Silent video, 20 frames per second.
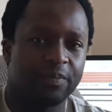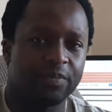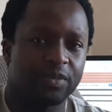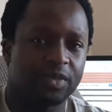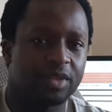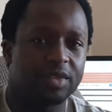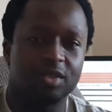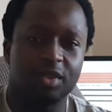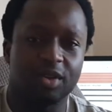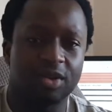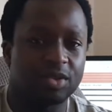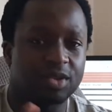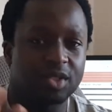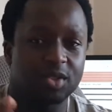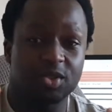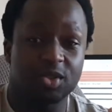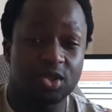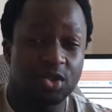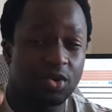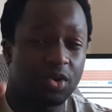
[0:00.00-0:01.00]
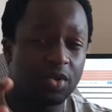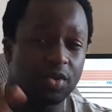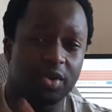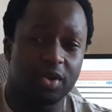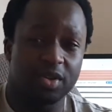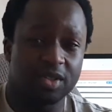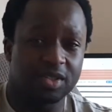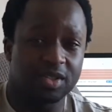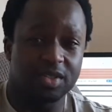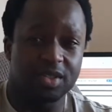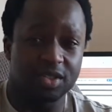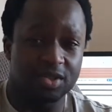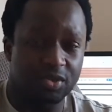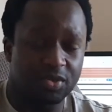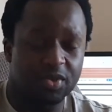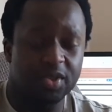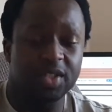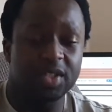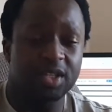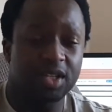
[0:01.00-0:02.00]
So just two of those is just a
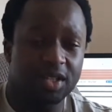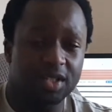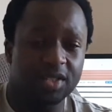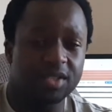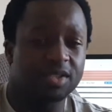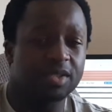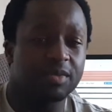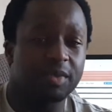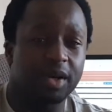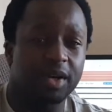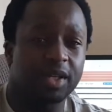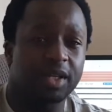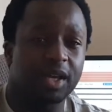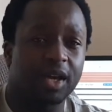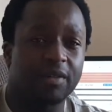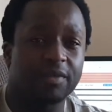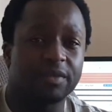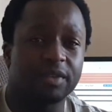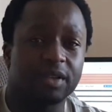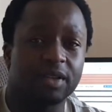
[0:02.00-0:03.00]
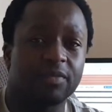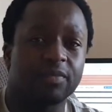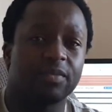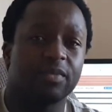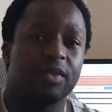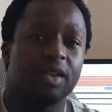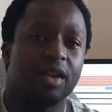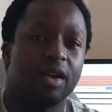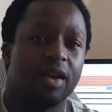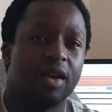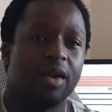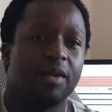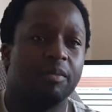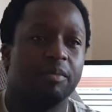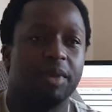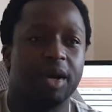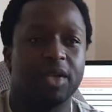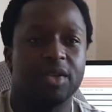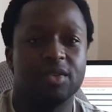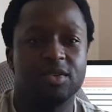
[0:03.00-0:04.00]
ridiculous amount of caffeine.
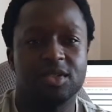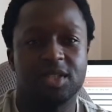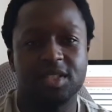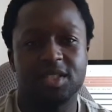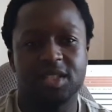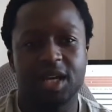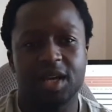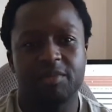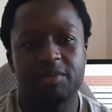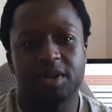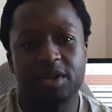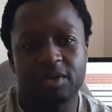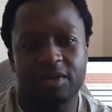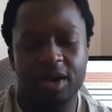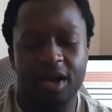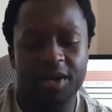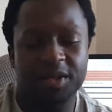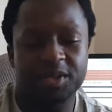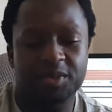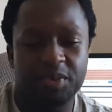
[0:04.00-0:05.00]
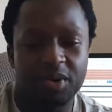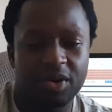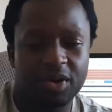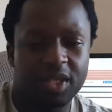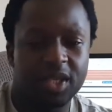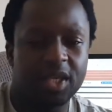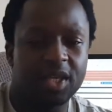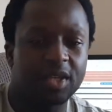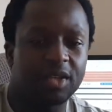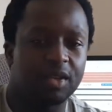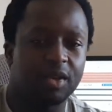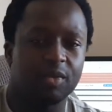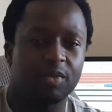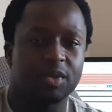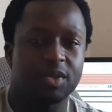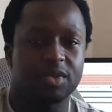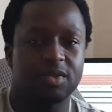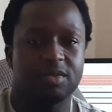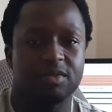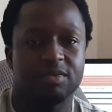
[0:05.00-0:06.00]
But usually 10 milligrams per kilo,
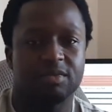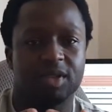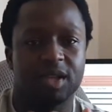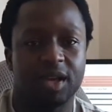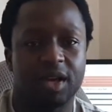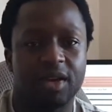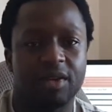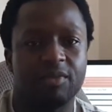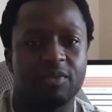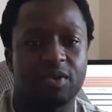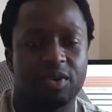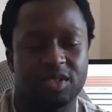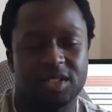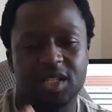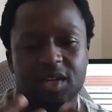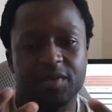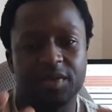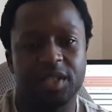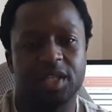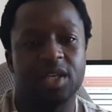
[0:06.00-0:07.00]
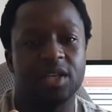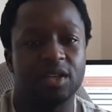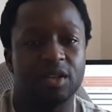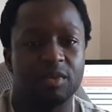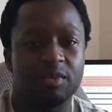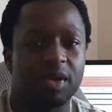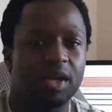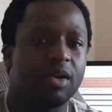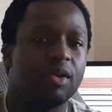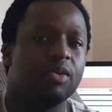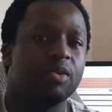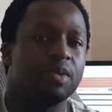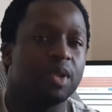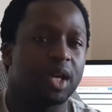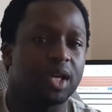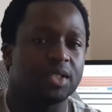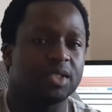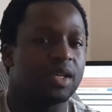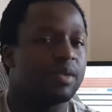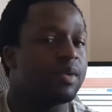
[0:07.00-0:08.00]
which, yeah, for a 70 kilo male would be like
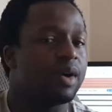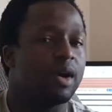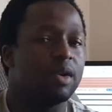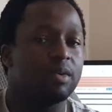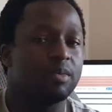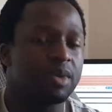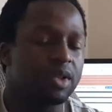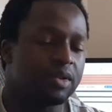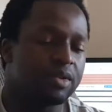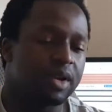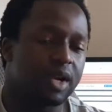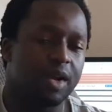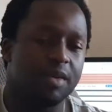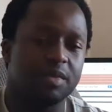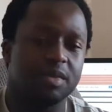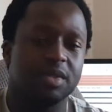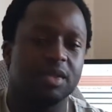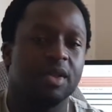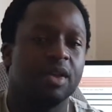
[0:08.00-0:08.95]
700 milligrams.